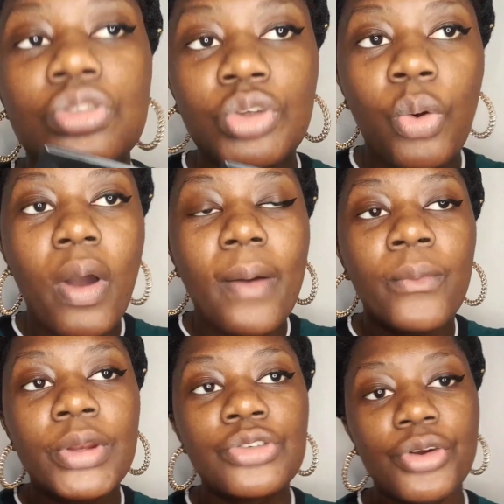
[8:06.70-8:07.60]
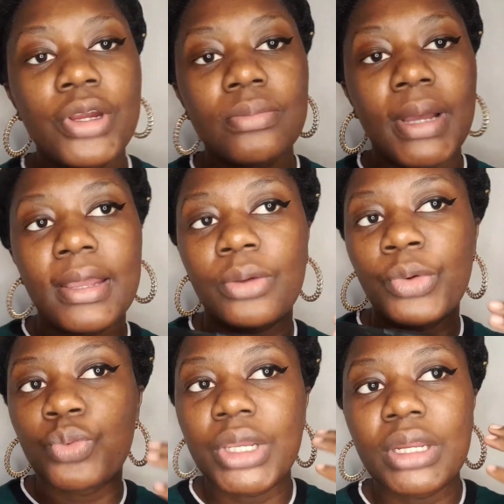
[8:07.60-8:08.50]
So when
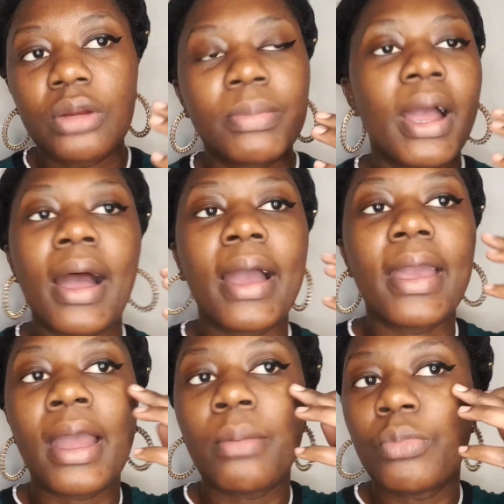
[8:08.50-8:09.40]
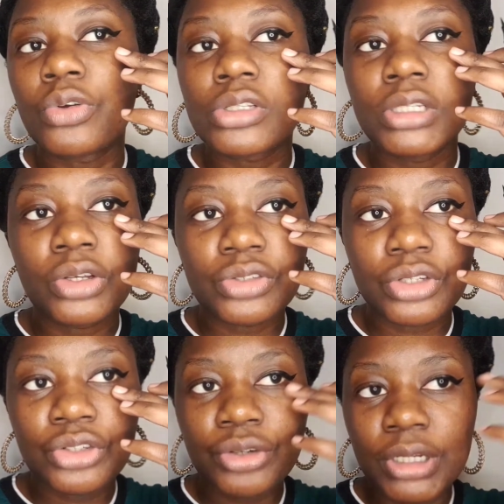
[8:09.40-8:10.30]
winging out my eye, I mostly
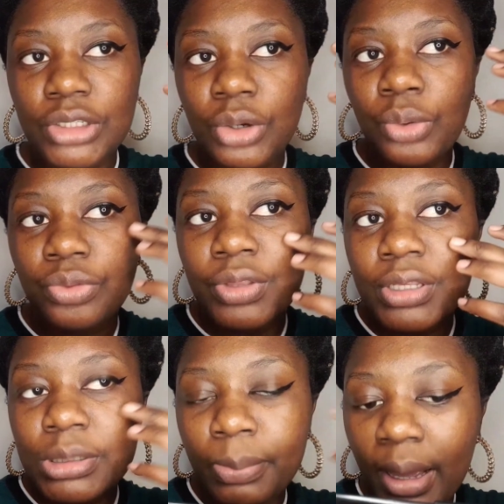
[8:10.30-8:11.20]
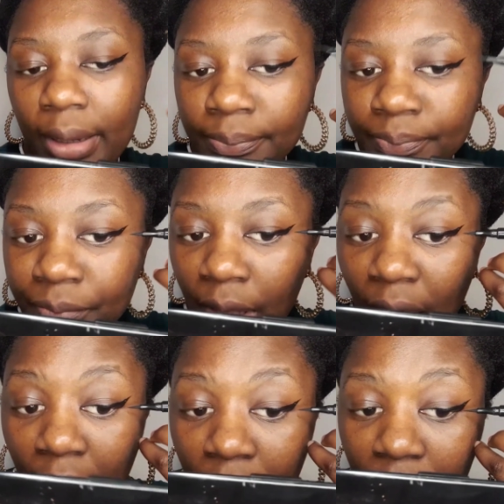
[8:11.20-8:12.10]
concentrate on this part.
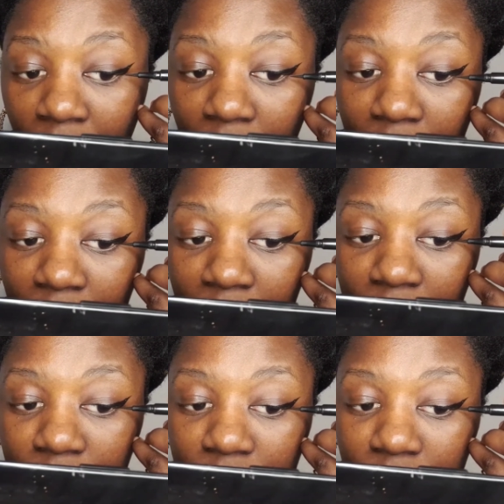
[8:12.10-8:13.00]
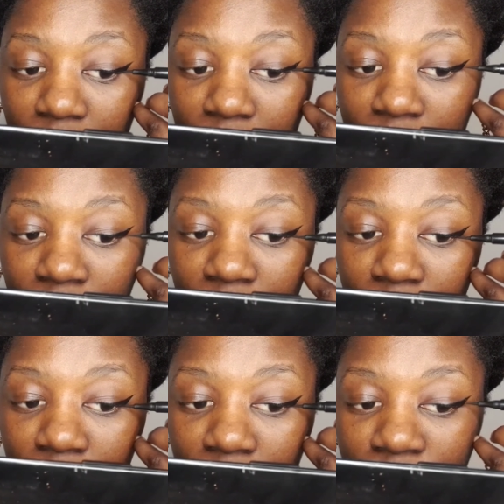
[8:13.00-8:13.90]
And
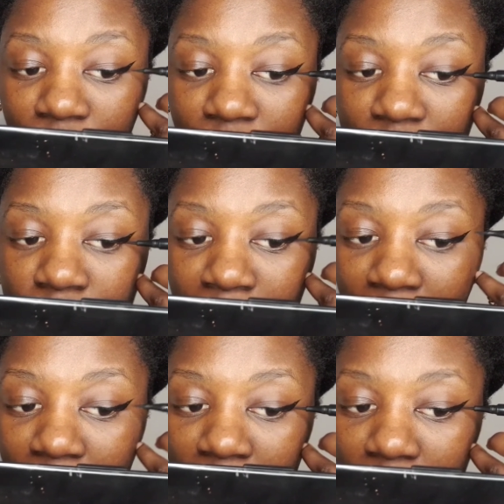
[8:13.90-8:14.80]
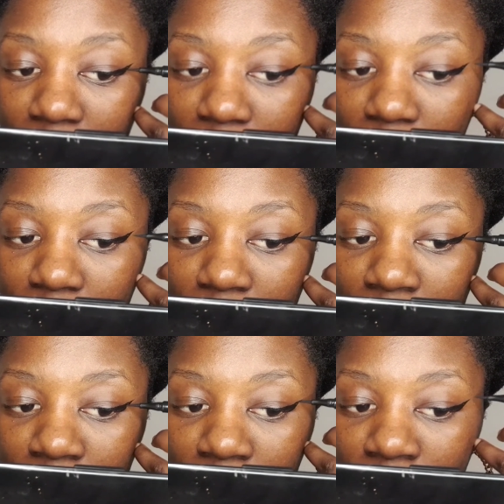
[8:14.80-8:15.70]
for this part,
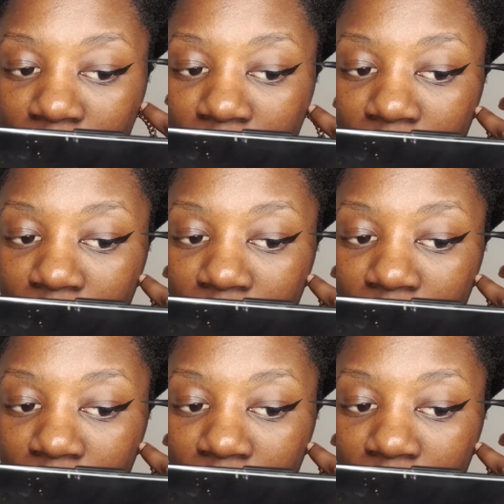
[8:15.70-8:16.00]
if